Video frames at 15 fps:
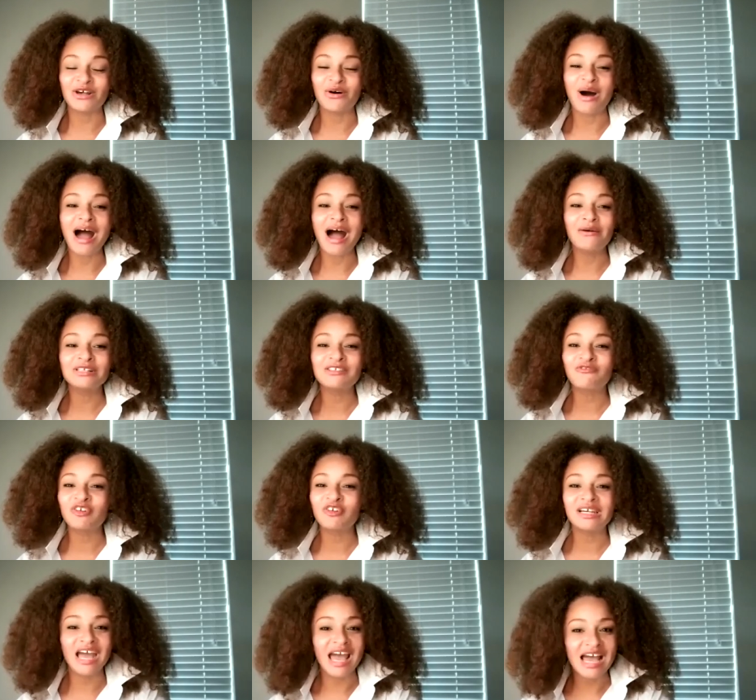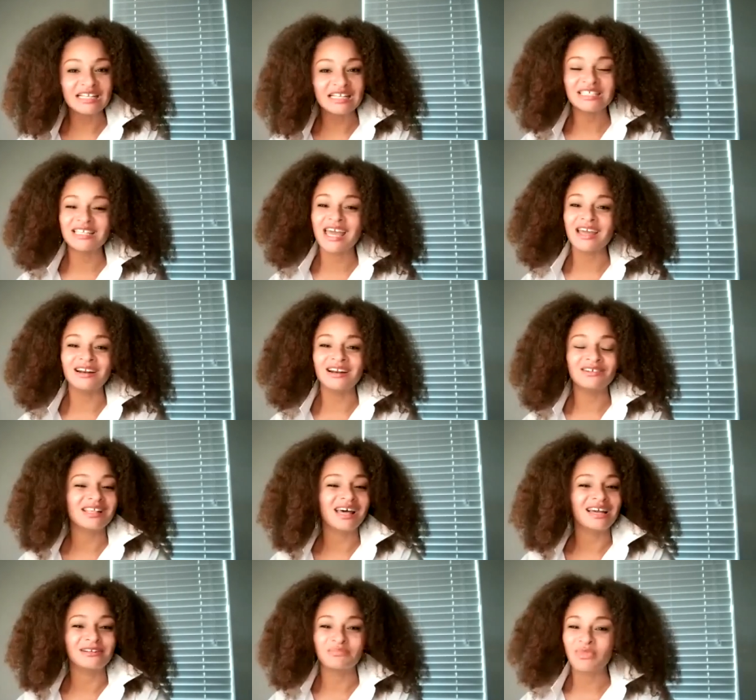And so I was feeling agitated
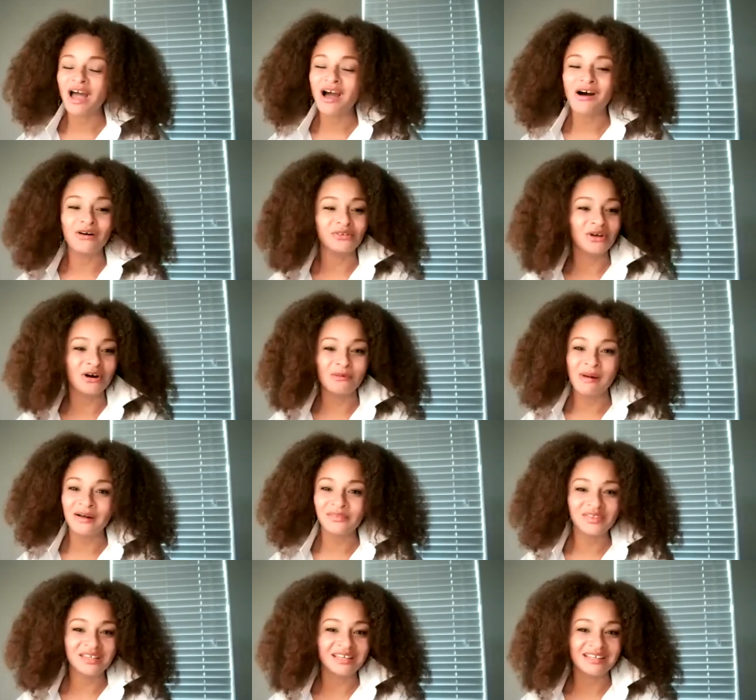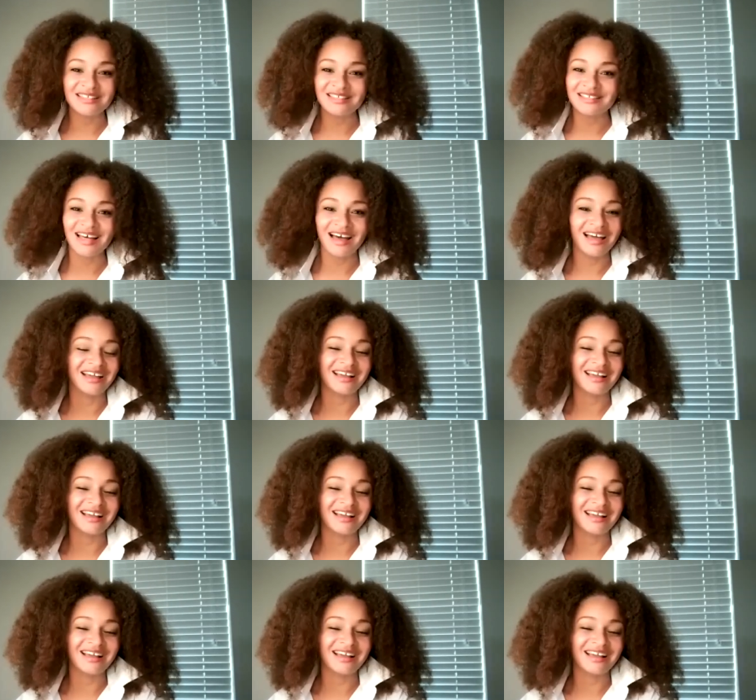and I was like, I don't know about this.